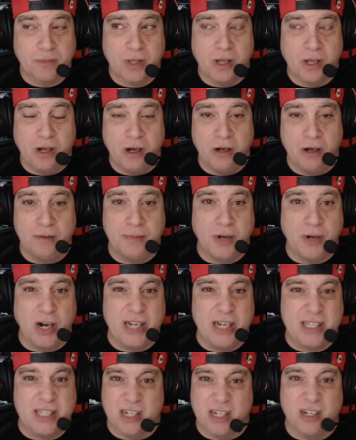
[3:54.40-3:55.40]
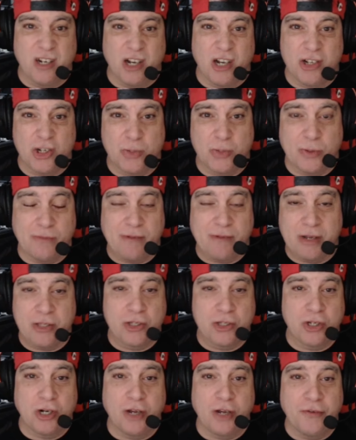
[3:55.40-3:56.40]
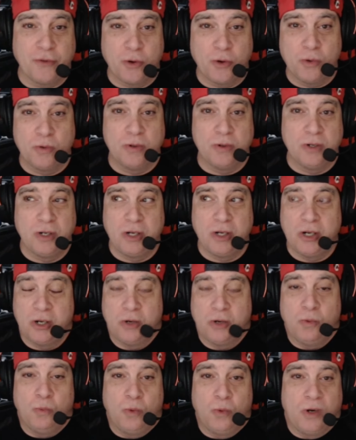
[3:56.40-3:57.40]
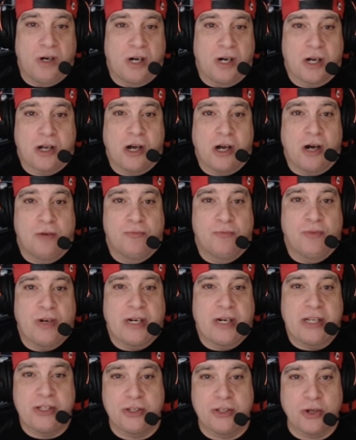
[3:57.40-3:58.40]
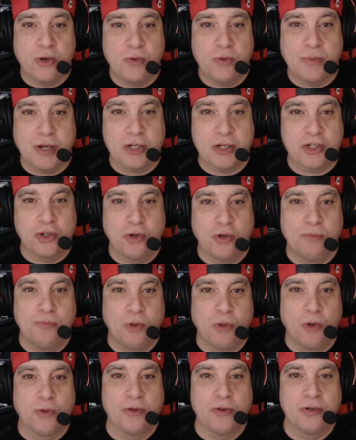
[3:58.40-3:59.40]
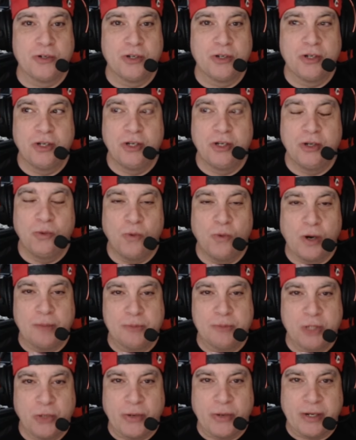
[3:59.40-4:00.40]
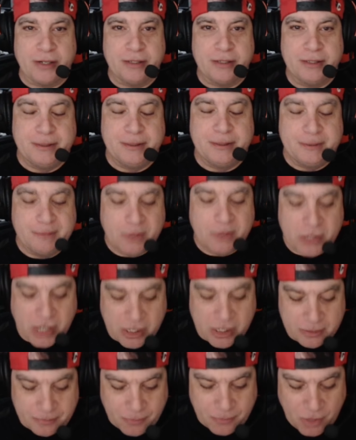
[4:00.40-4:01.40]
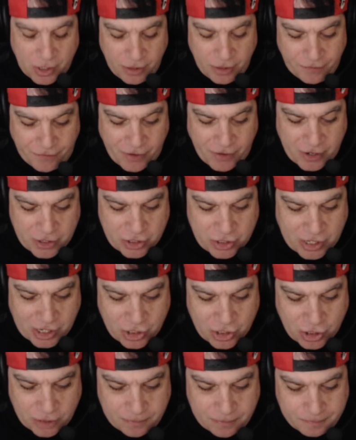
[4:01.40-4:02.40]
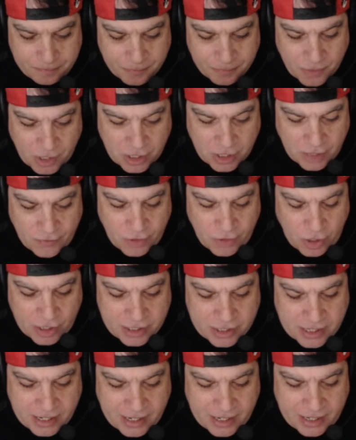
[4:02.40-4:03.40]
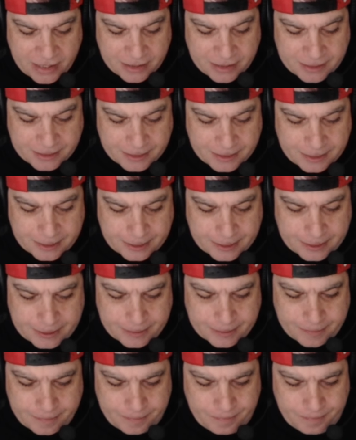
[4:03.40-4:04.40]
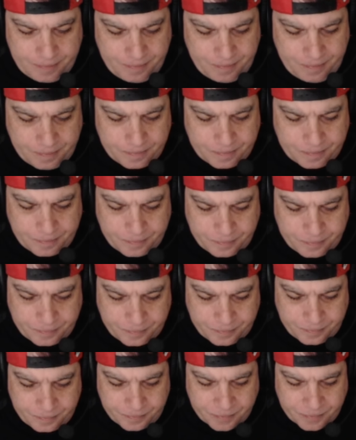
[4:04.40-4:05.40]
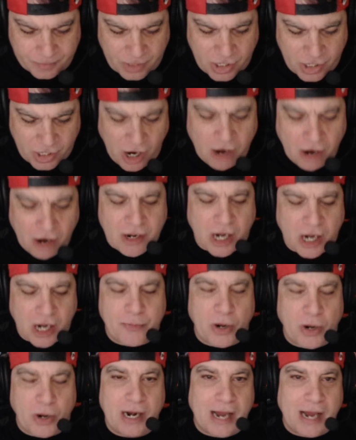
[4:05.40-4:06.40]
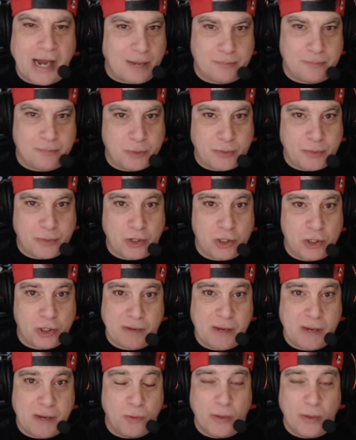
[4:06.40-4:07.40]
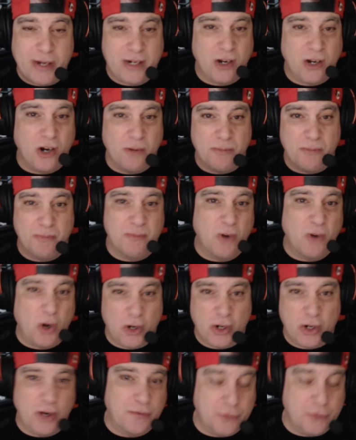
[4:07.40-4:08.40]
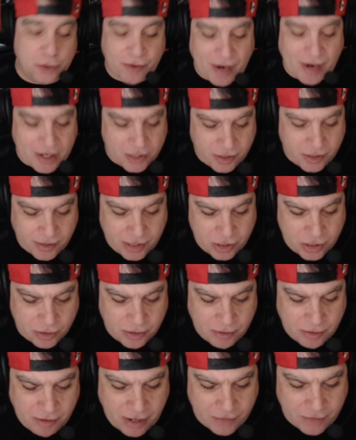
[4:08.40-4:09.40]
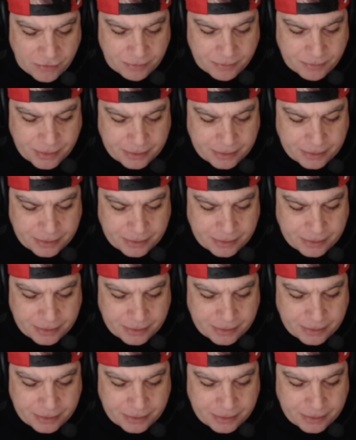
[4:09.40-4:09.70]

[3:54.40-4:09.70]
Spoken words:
I didn't. I just went round until I thought I can't really do much more than what I'm doing. So on the first session, I'll give you an idea. You can't go by laps because people went on and off the track, so it's irrelevant.